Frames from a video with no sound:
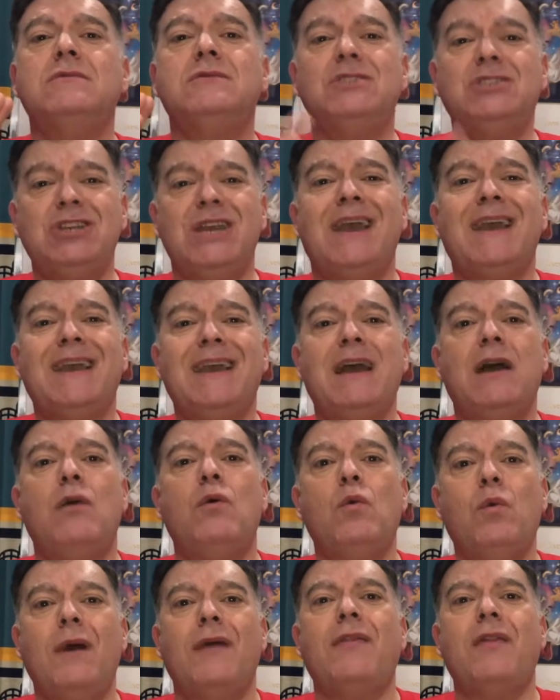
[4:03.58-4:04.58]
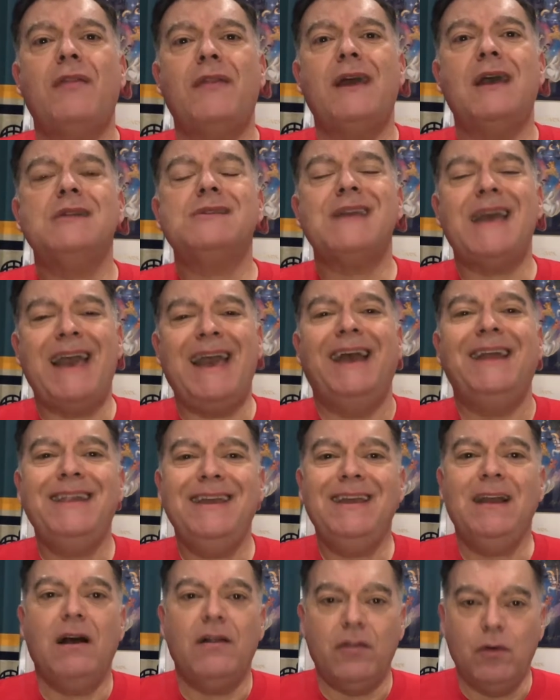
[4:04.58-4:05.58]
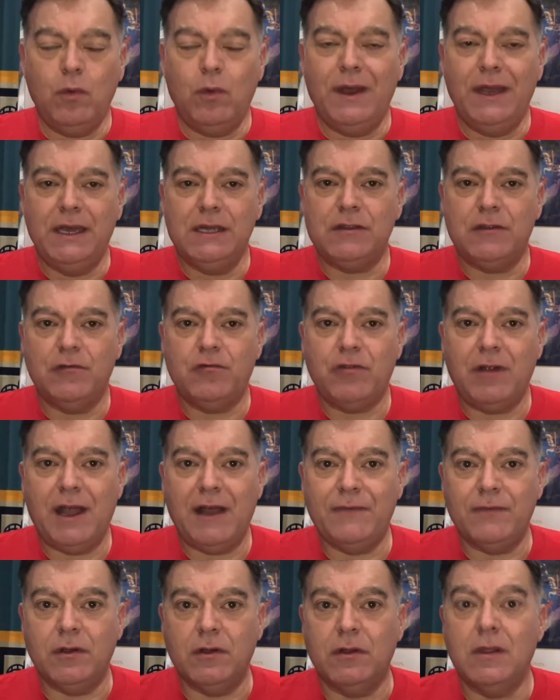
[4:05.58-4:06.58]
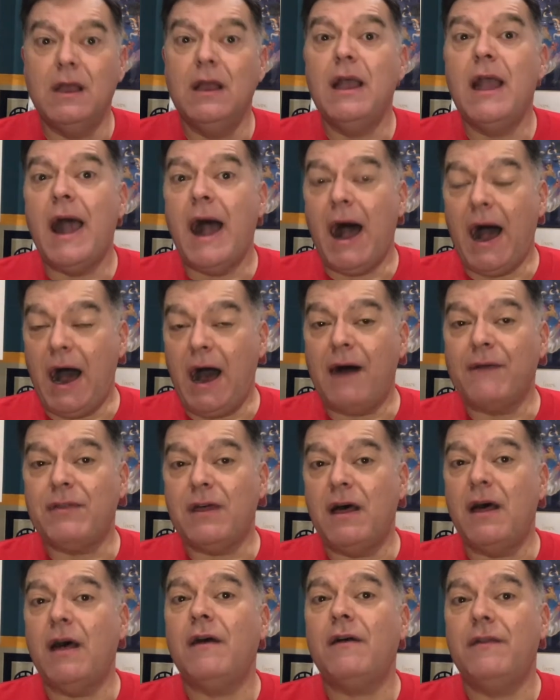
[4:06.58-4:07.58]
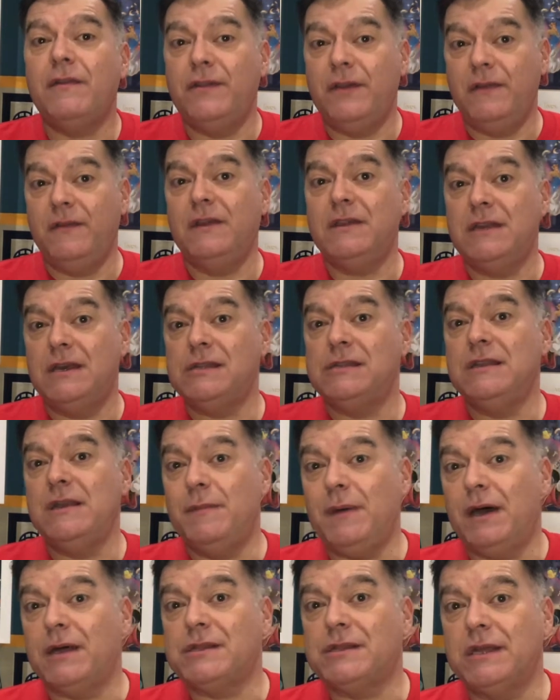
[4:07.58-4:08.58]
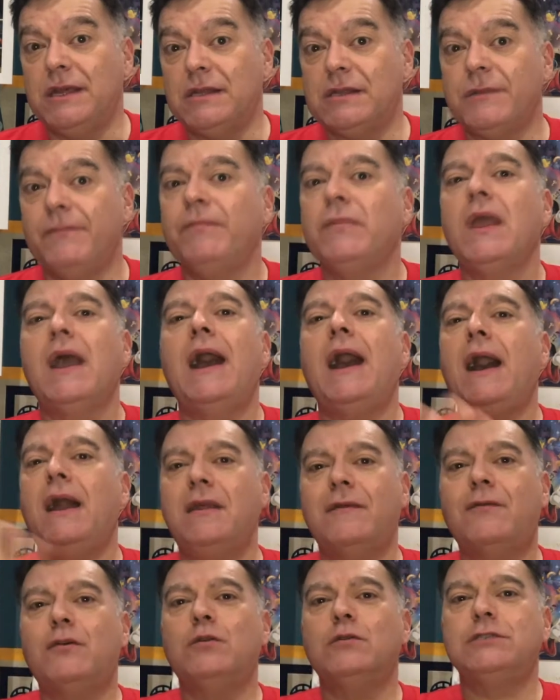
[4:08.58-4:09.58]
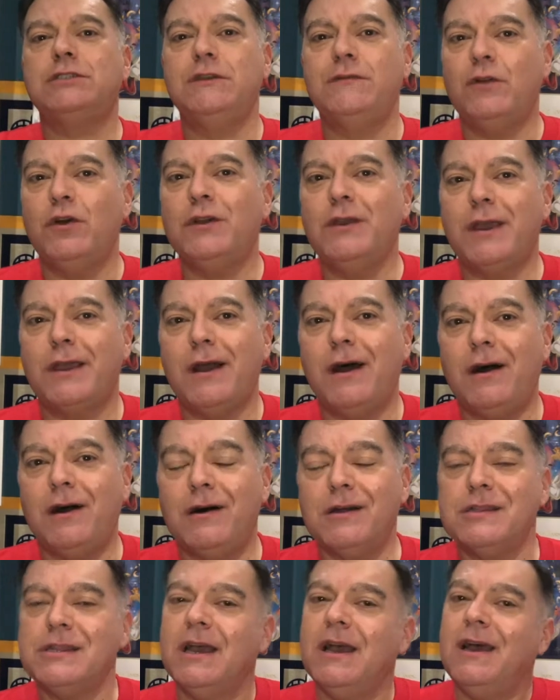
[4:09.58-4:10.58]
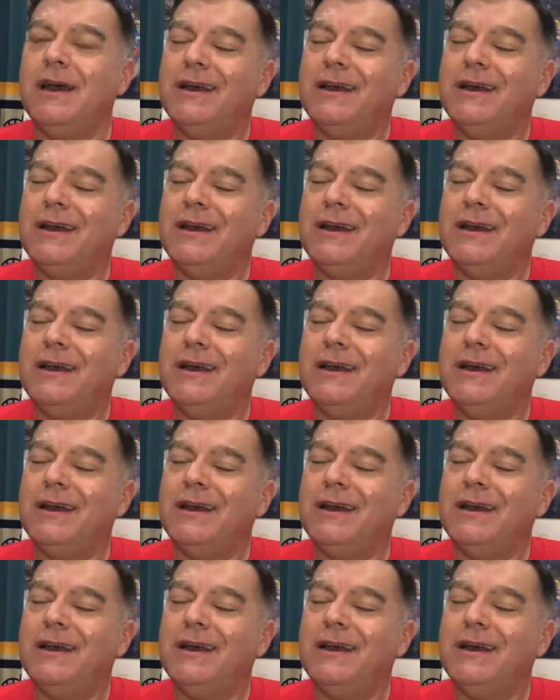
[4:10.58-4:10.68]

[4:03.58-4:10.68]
check out whether there's any other way to travel other than the Disney buses. And of course you've got your cars.